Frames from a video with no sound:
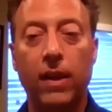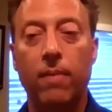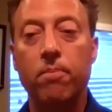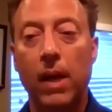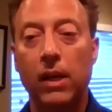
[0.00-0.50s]
that
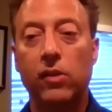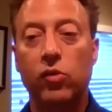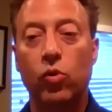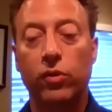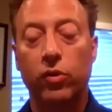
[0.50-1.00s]
many
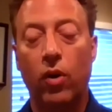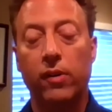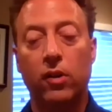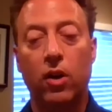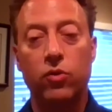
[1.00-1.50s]
schools across
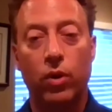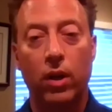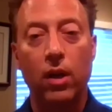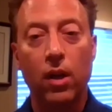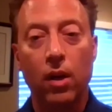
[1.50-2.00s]
the country,